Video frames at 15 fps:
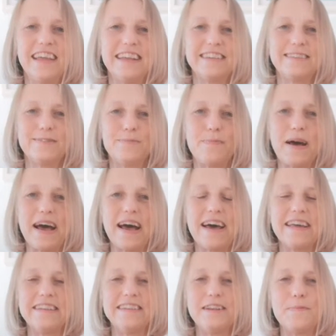
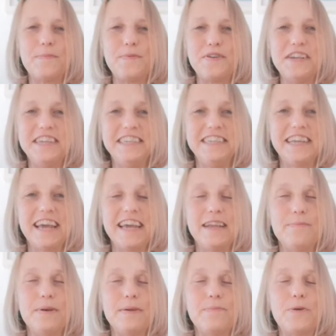expand and
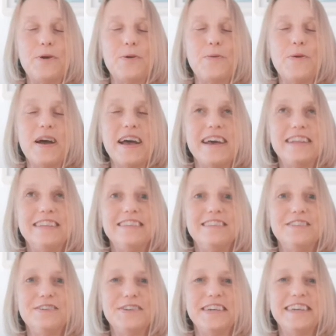appreciate, bring more awareness
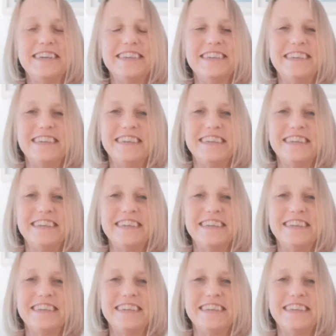to it.